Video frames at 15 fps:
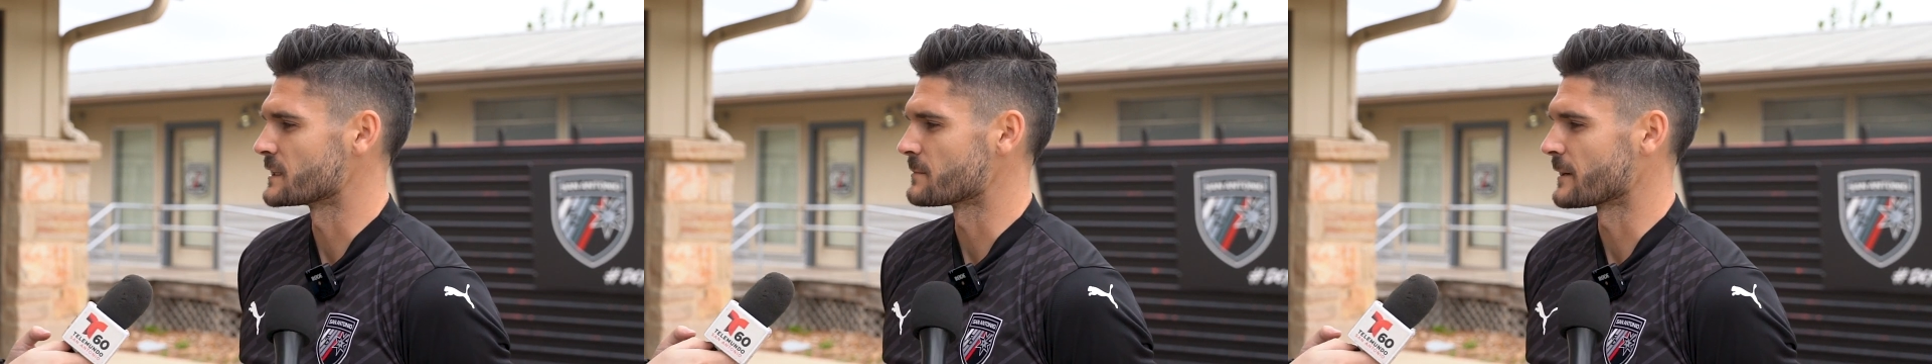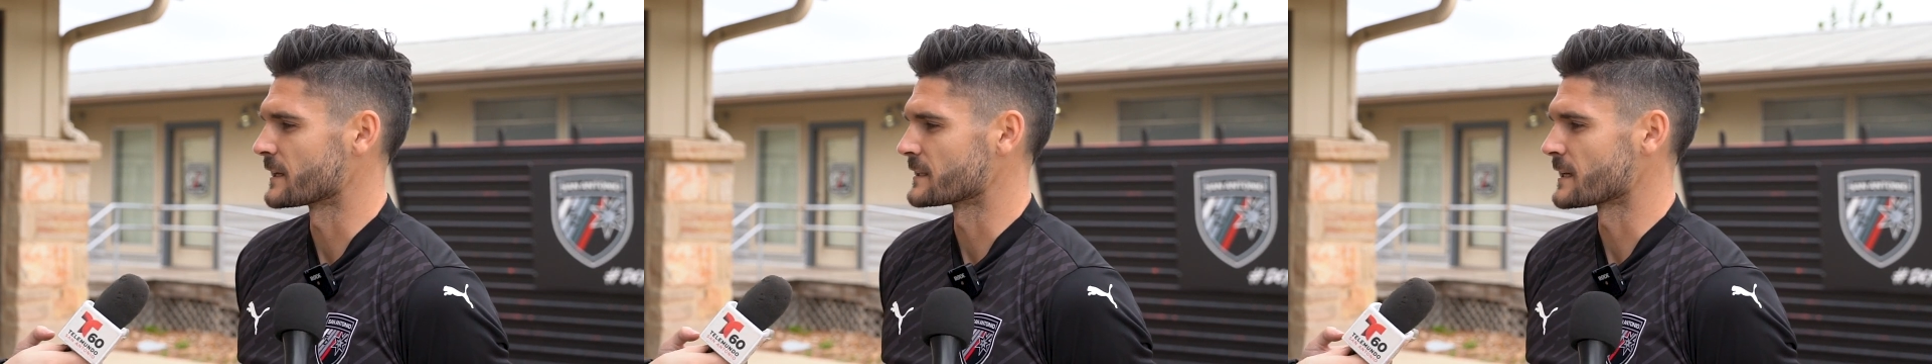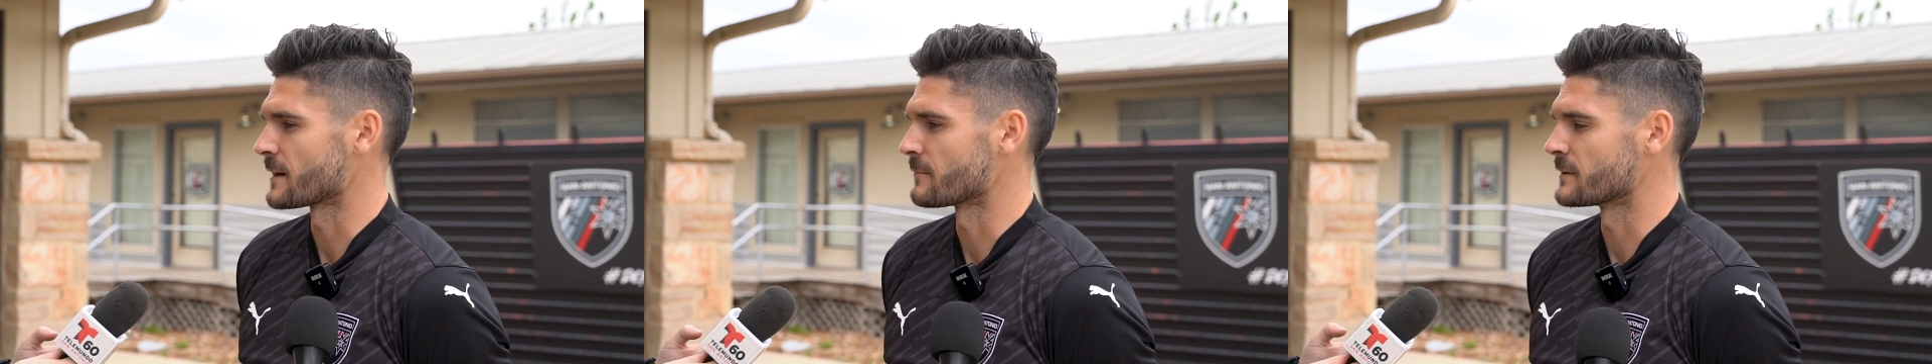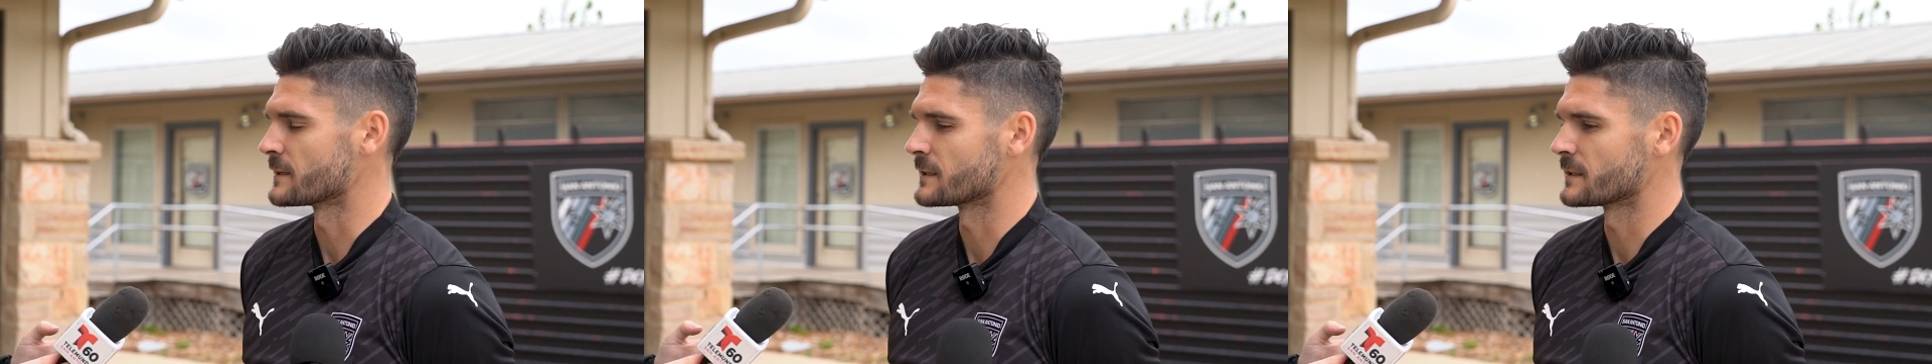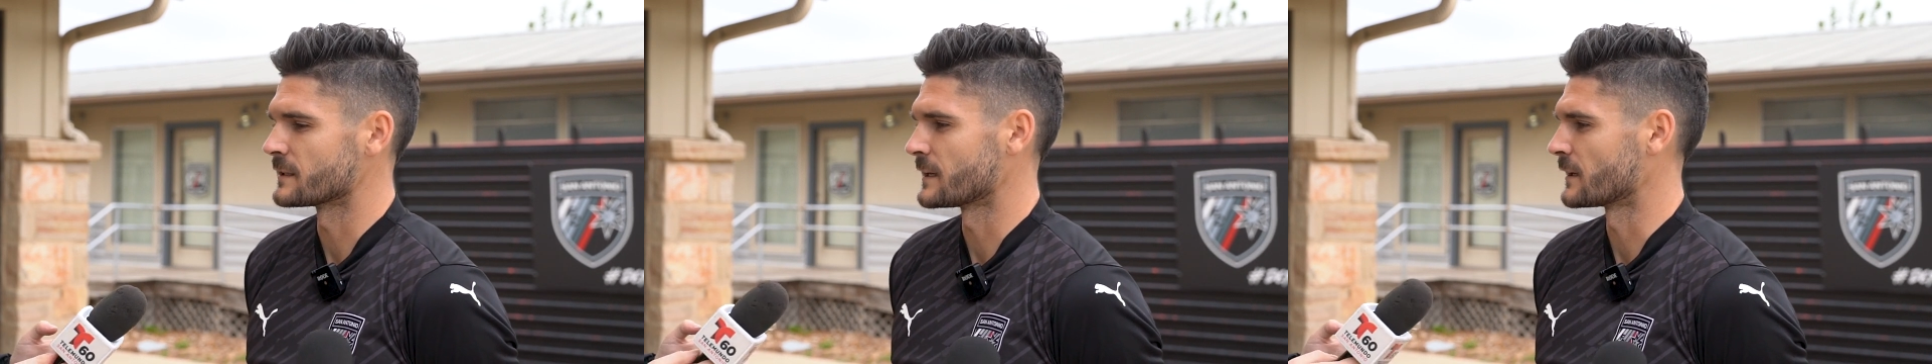spending time in
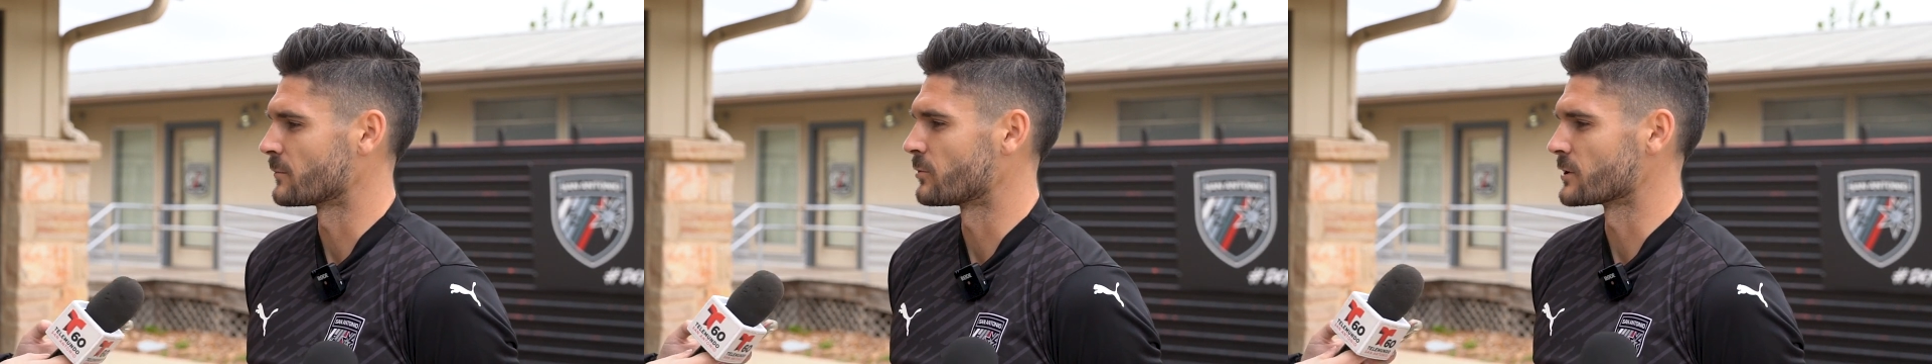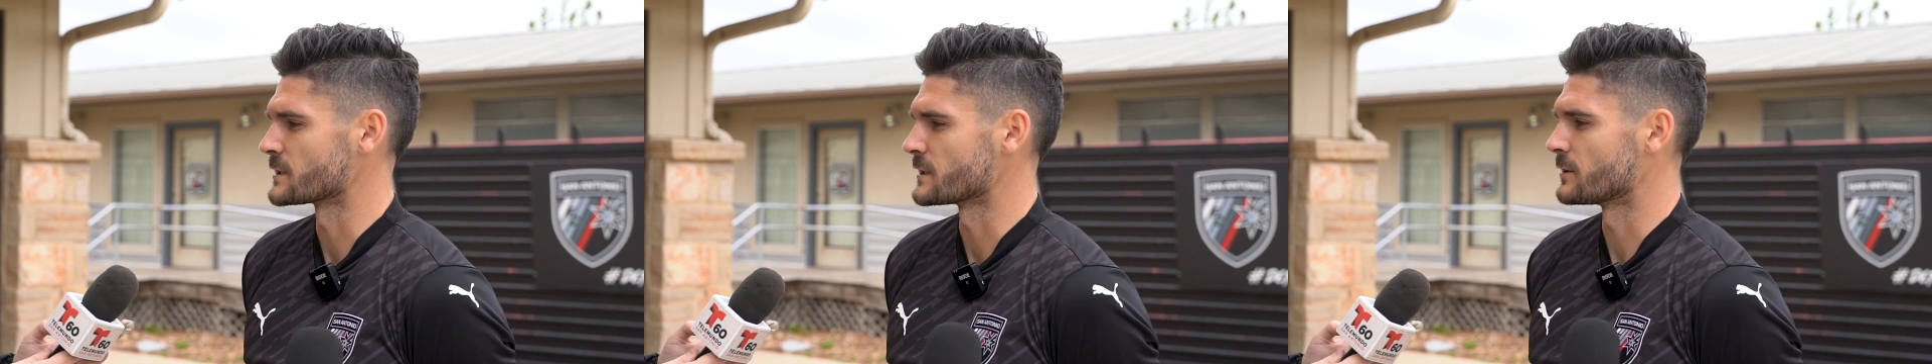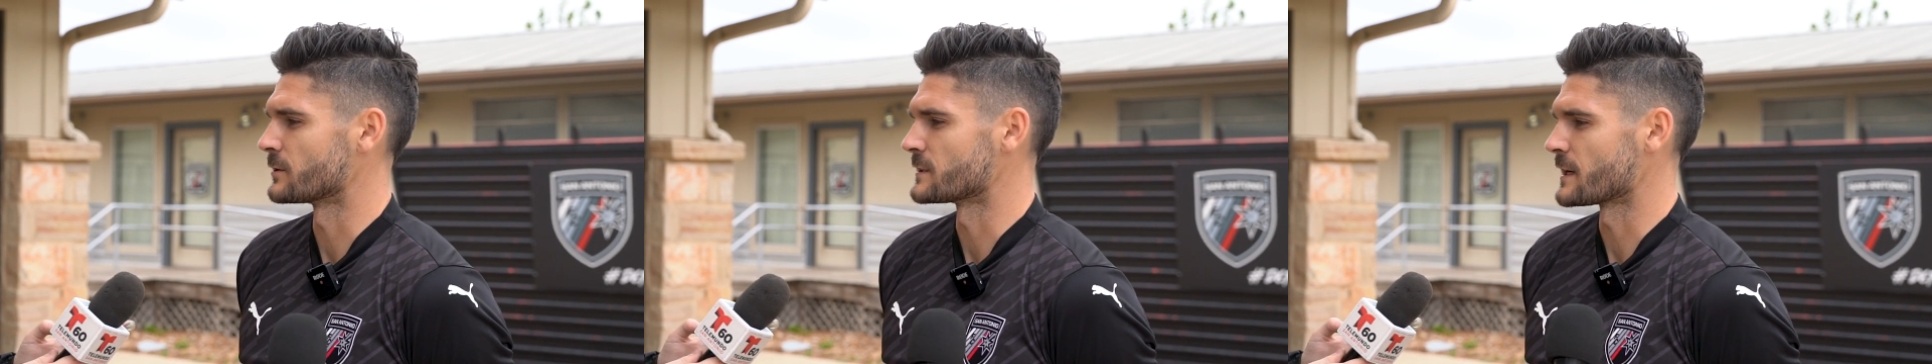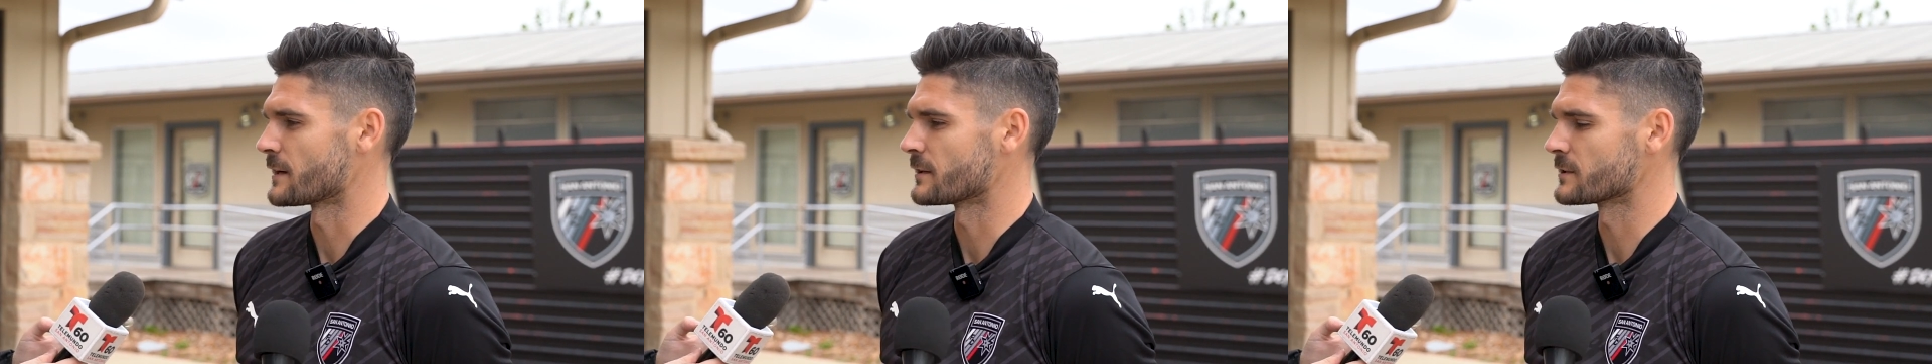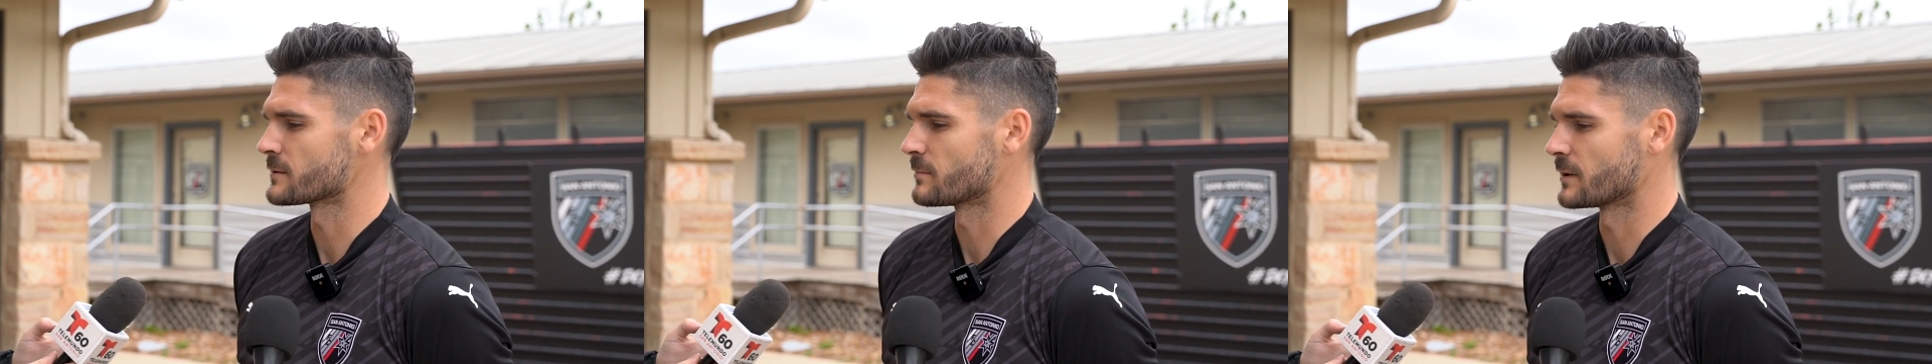the airports and hotels,